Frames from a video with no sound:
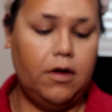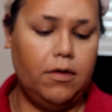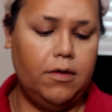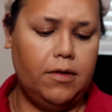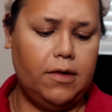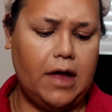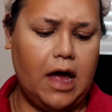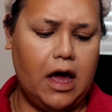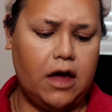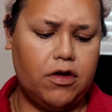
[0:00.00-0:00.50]

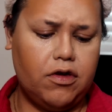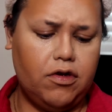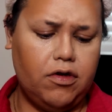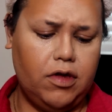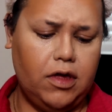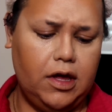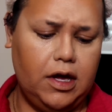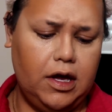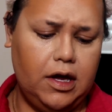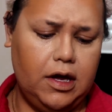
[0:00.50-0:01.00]
use
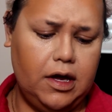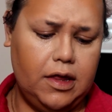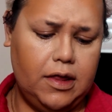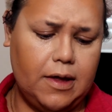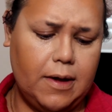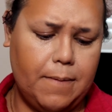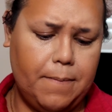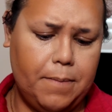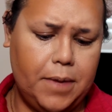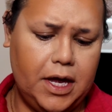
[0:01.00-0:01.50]
actually
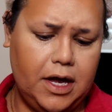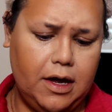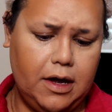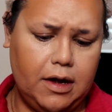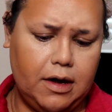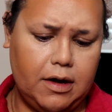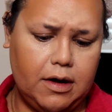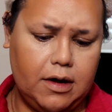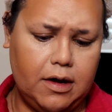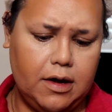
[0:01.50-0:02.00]
the
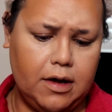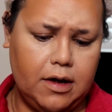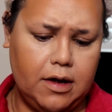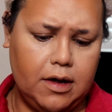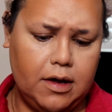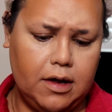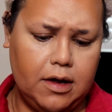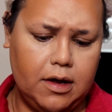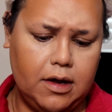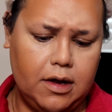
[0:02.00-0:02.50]
pink
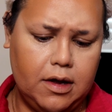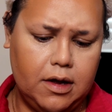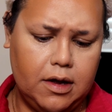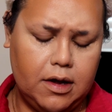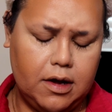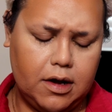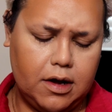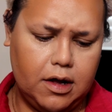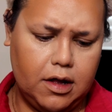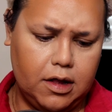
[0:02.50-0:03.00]

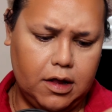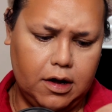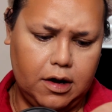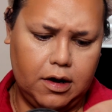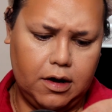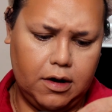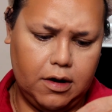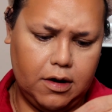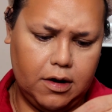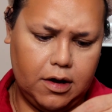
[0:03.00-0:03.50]

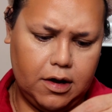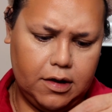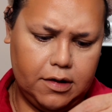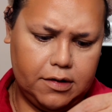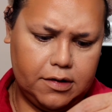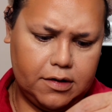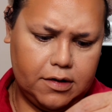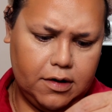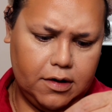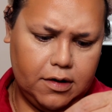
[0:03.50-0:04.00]
color.
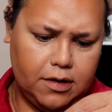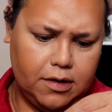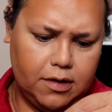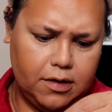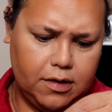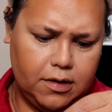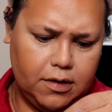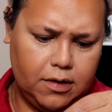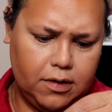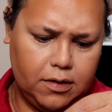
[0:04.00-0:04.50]
It's
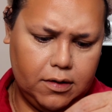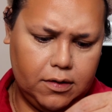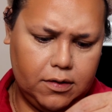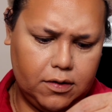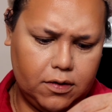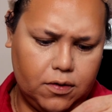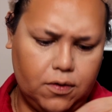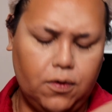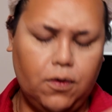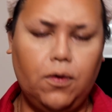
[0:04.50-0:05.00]

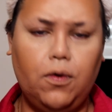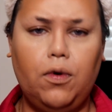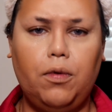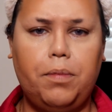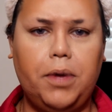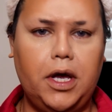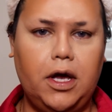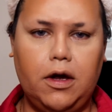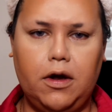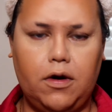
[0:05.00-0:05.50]
called Cool
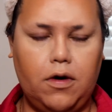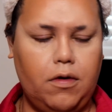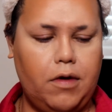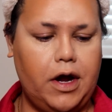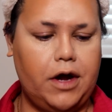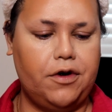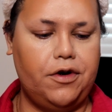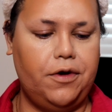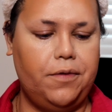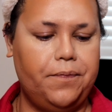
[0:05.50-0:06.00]
Pink
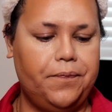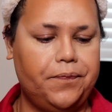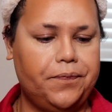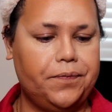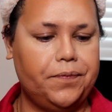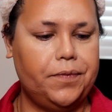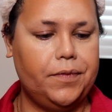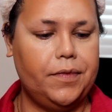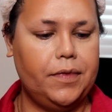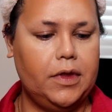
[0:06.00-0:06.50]
Corrector.
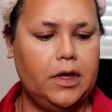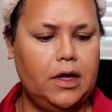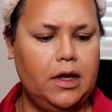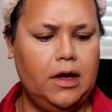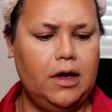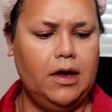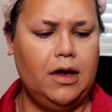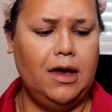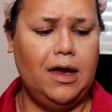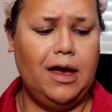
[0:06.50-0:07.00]

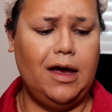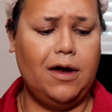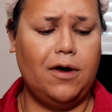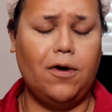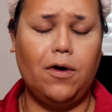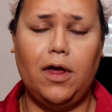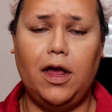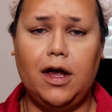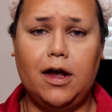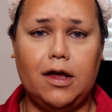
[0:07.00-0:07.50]

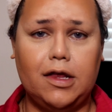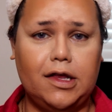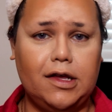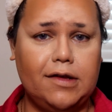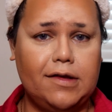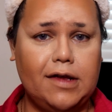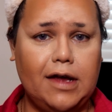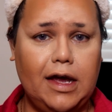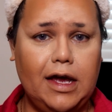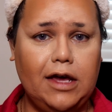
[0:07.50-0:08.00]
And girl, I got
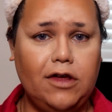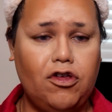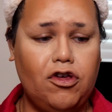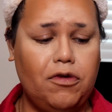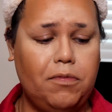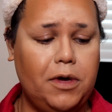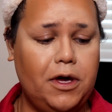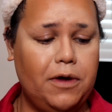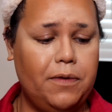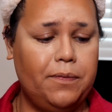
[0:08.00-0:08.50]
this at
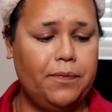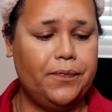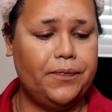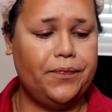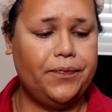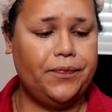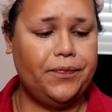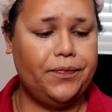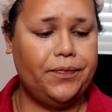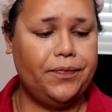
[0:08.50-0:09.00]
HEB.
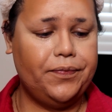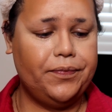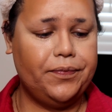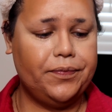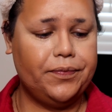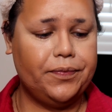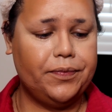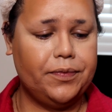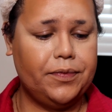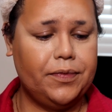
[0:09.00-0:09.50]

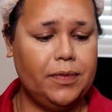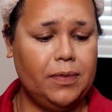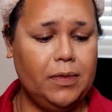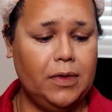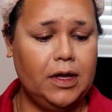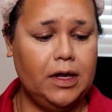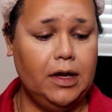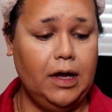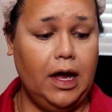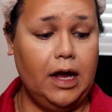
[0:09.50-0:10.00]

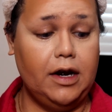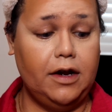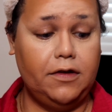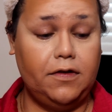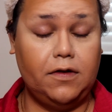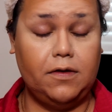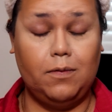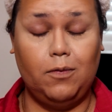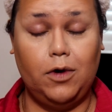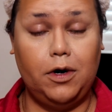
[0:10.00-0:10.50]
And
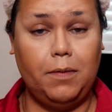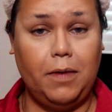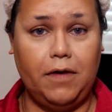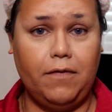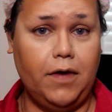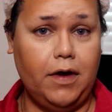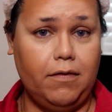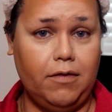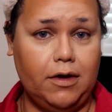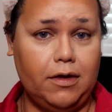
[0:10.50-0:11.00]
it's one of my
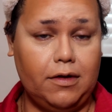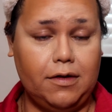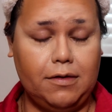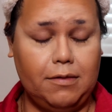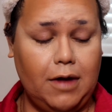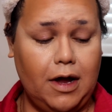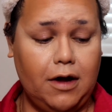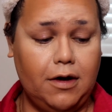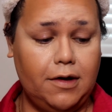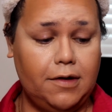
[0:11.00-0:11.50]
favorites.
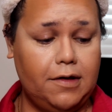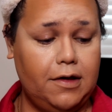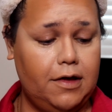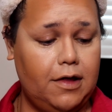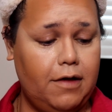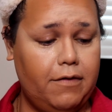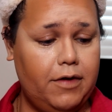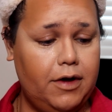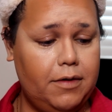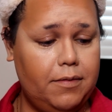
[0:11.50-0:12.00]
I honestly
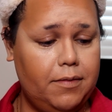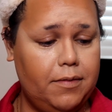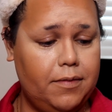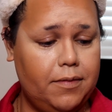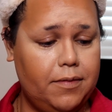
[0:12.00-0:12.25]
love it.